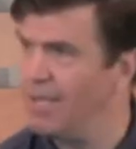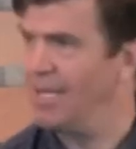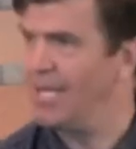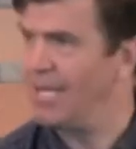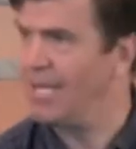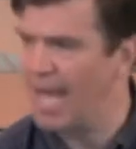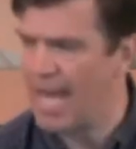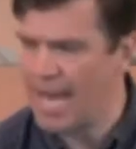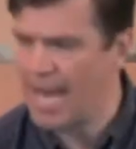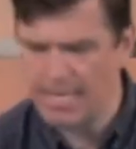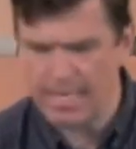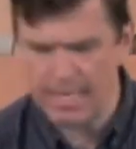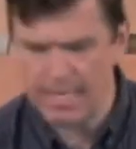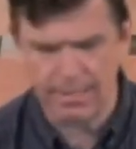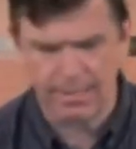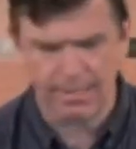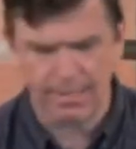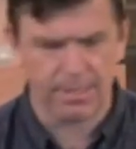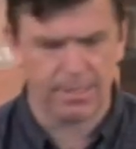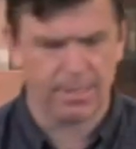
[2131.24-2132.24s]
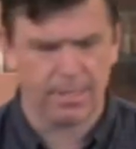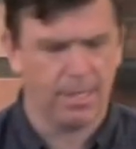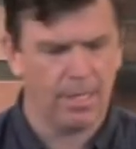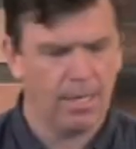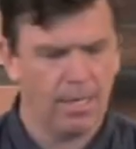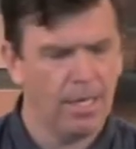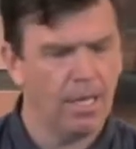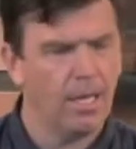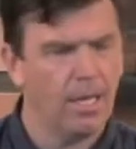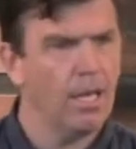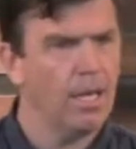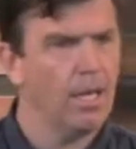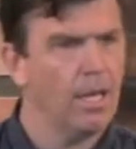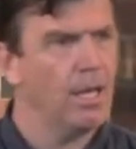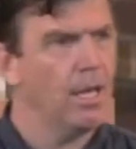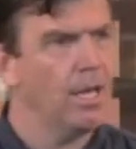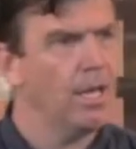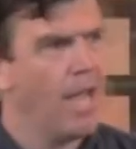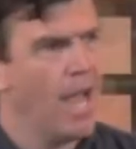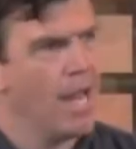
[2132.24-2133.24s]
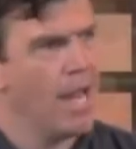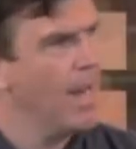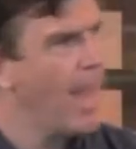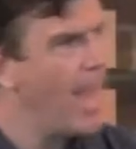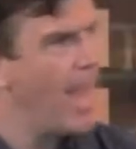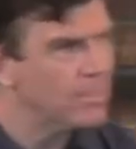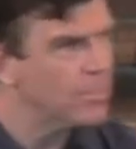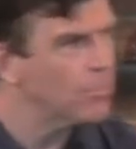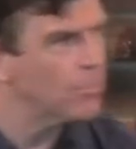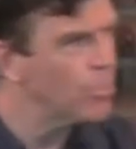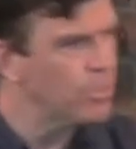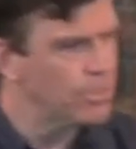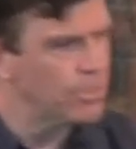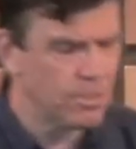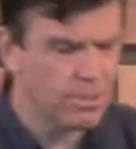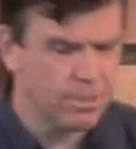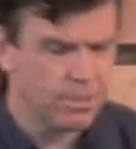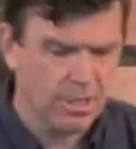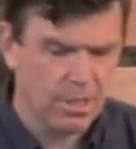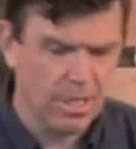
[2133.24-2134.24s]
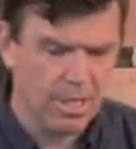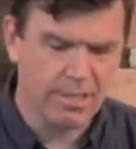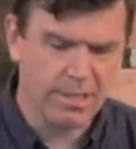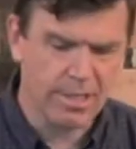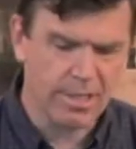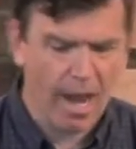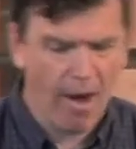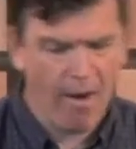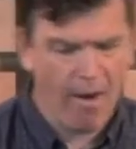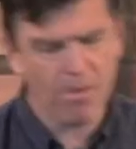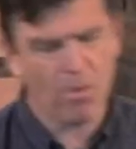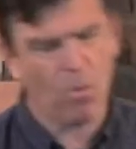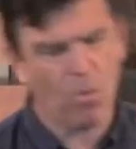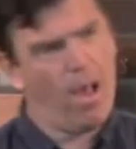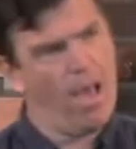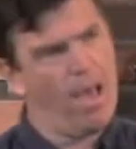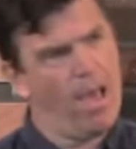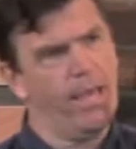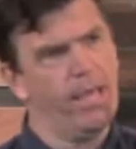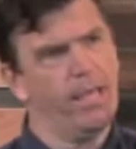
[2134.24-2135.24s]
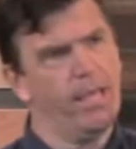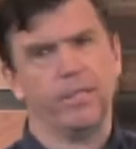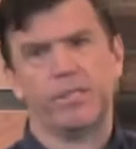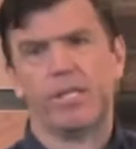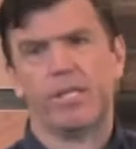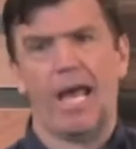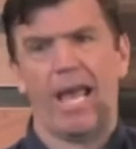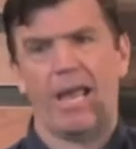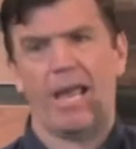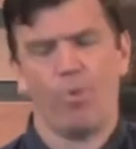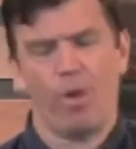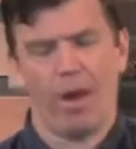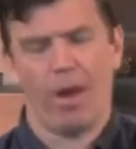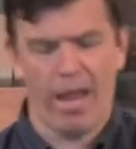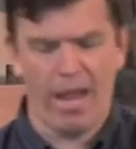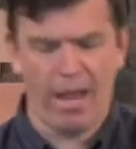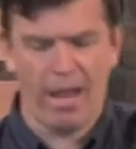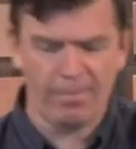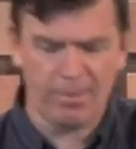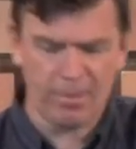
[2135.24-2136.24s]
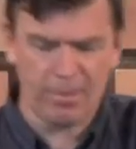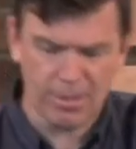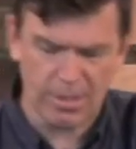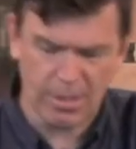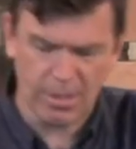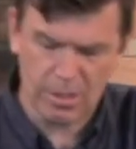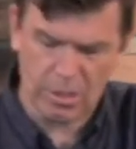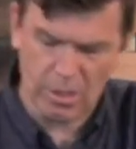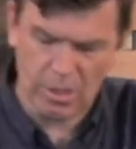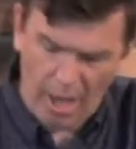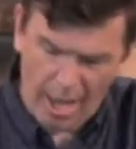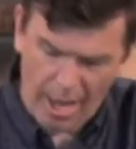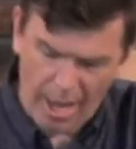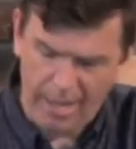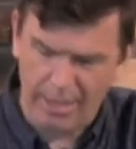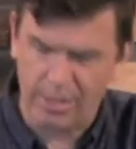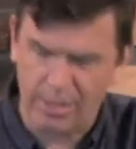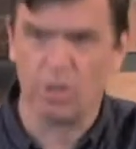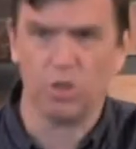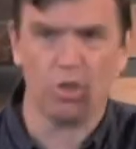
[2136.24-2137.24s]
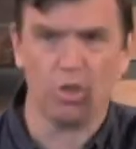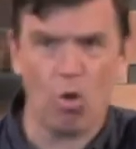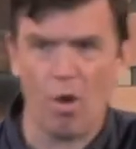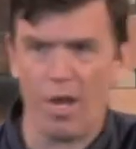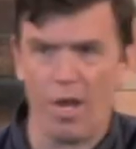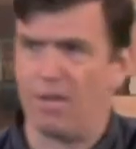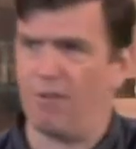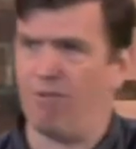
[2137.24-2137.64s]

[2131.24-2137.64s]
in Hades, and Lazarus is carried away to Abraham's side, to joy and to